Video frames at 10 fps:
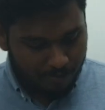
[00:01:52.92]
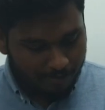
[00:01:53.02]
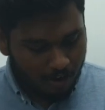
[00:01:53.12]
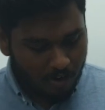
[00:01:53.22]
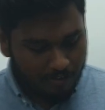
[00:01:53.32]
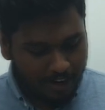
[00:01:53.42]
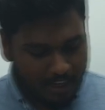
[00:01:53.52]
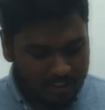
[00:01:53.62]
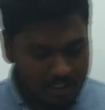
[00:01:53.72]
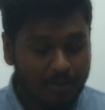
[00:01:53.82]
for
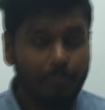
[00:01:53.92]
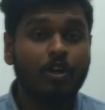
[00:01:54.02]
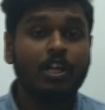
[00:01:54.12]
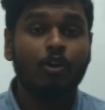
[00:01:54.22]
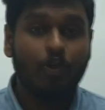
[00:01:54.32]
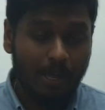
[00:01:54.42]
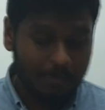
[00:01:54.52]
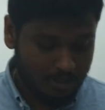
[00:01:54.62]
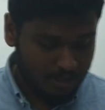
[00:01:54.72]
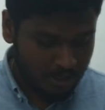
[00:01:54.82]
financial reporting
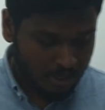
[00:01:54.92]
requirement,